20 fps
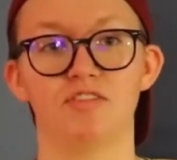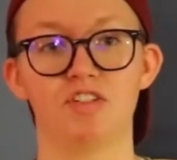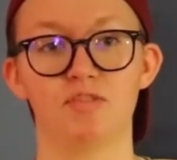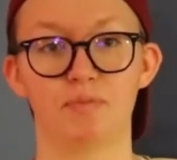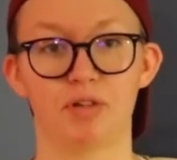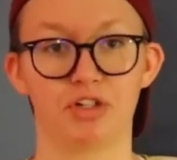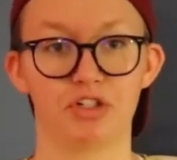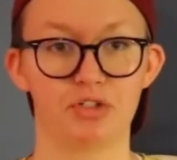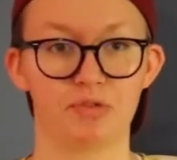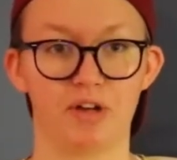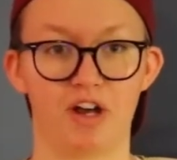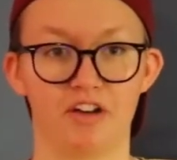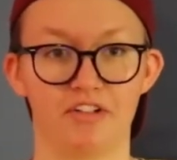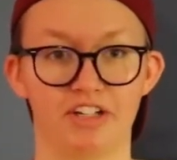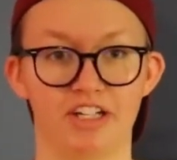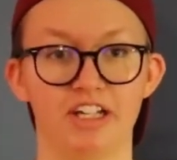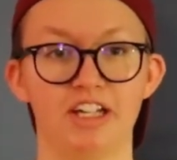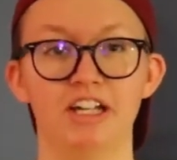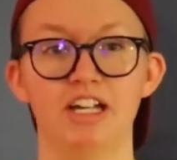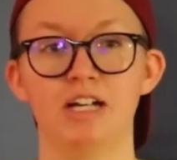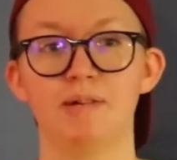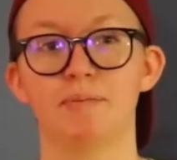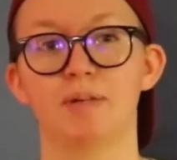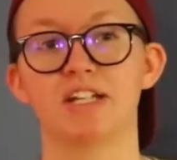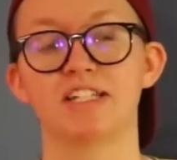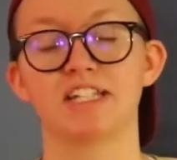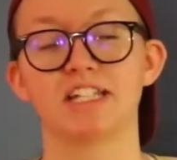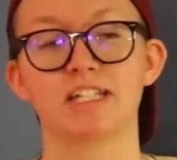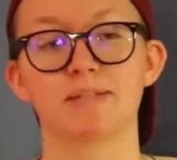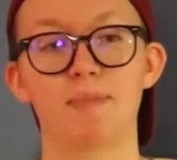of spirituality, but
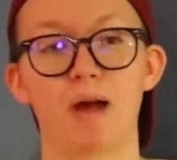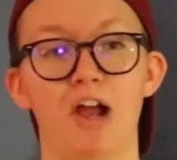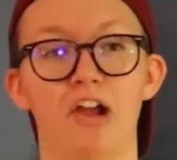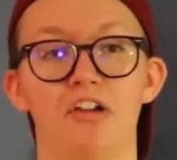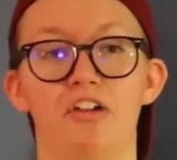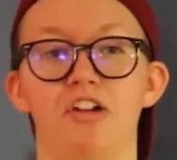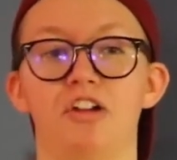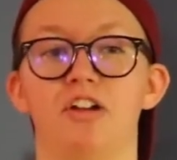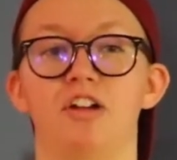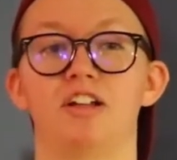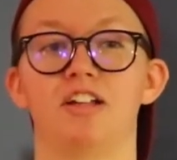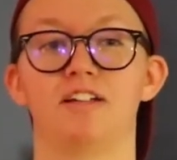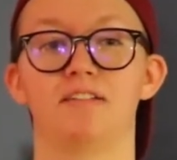is inspired